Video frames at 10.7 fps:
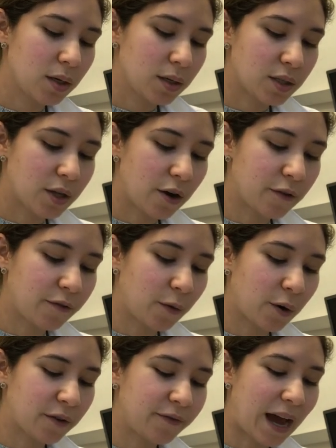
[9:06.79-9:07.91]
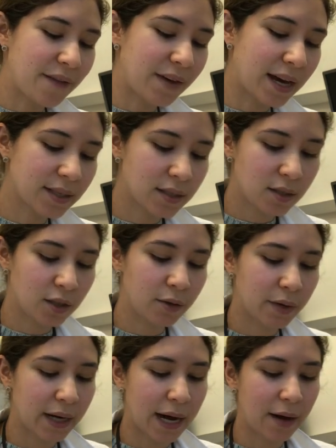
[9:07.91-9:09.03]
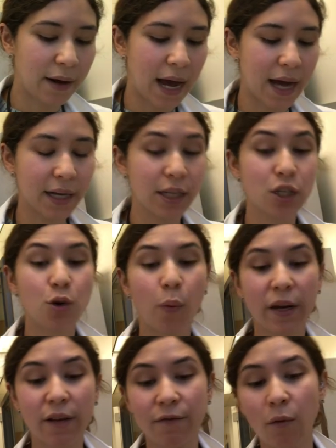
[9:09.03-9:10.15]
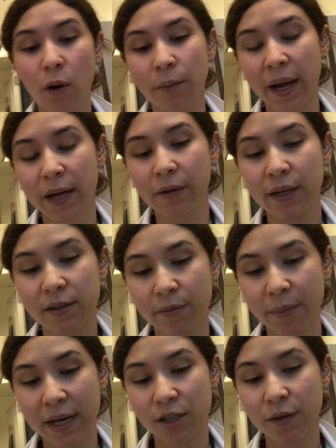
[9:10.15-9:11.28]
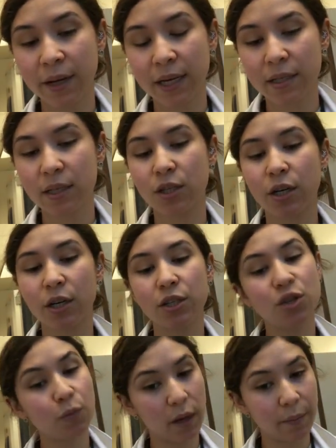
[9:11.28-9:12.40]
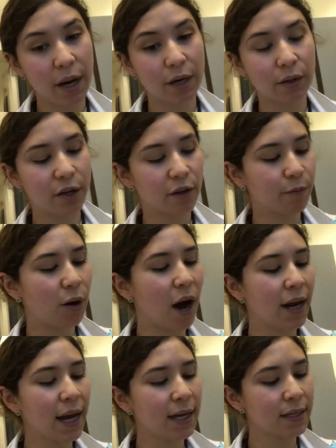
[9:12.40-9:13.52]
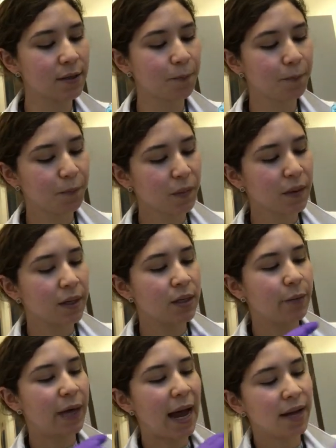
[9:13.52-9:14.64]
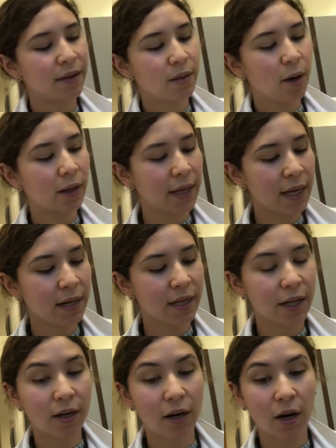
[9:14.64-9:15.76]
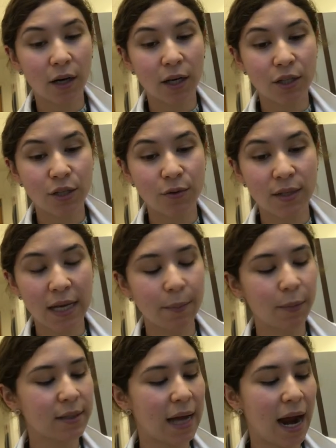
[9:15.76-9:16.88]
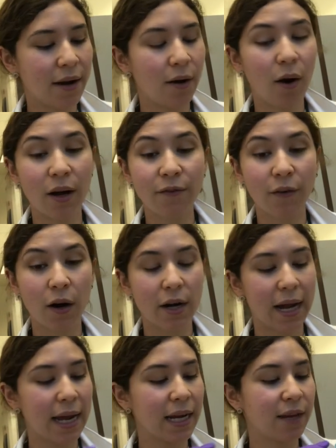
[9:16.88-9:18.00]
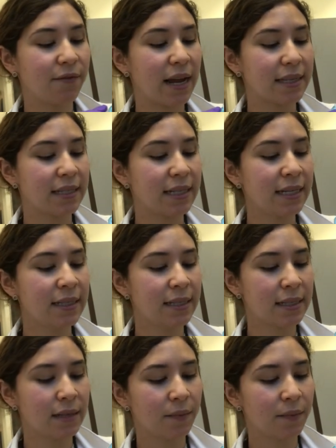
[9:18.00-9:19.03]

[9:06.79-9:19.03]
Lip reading: So for 5S, you are now adding 24 microliters of master mix because you're going to do 1 microliter of product. We added them all in, and here are our 2 samples added on for our negative nesteds.